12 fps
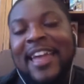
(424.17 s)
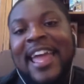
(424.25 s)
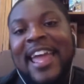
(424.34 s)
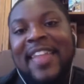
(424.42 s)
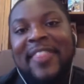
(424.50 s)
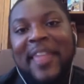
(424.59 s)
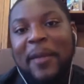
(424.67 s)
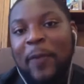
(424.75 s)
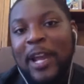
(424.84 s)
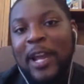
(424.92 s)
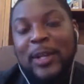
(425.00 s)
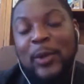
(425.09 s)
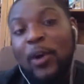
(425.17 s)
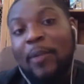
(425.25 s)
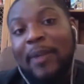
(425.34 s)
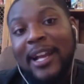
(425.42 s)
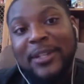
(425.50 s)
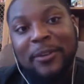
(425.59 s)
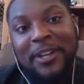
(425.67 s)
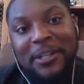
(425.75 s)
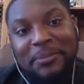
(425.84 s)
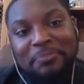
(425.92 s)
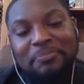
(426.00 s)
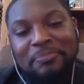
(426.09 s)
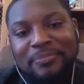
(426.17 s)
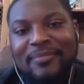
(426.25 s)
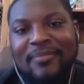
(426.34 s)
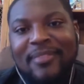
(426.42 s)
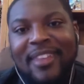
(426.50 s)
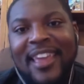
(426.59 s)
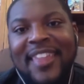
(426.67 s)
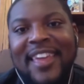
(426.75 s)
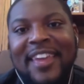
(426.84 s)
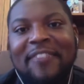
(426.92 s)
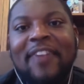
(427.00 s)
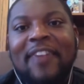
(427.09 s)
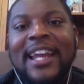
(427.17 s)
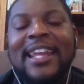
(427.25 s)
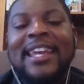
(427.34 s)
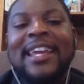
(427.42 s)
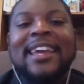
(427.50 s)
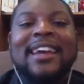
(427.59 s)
And they went door by door, and they invited